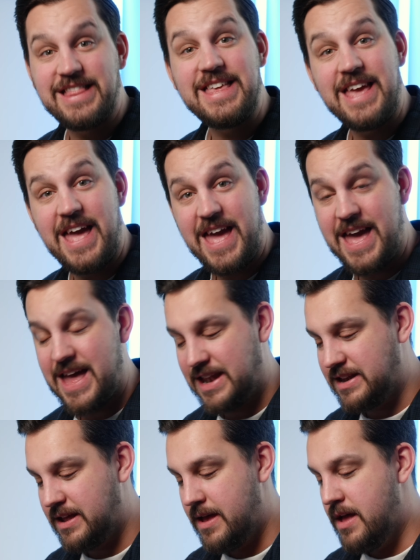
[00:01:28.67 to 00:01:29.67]
at the
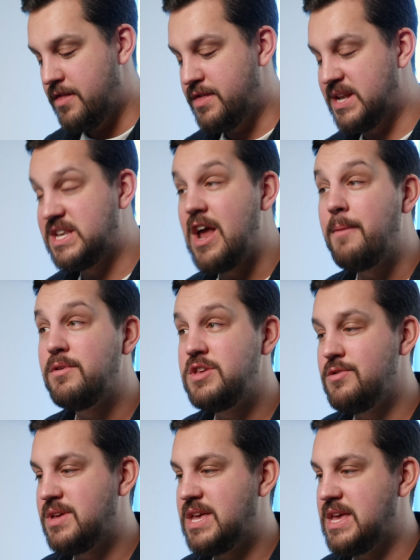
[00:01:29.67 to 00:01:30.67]
end. The
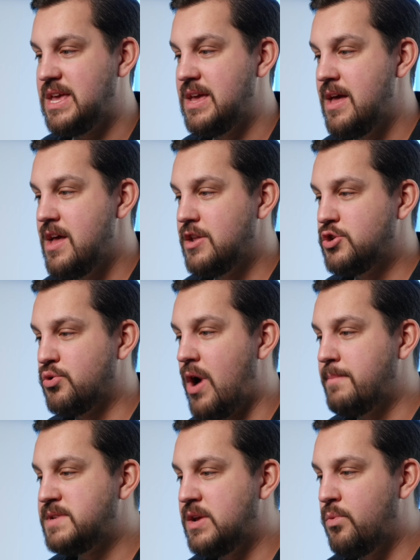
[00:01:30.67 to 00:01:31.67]
W key drops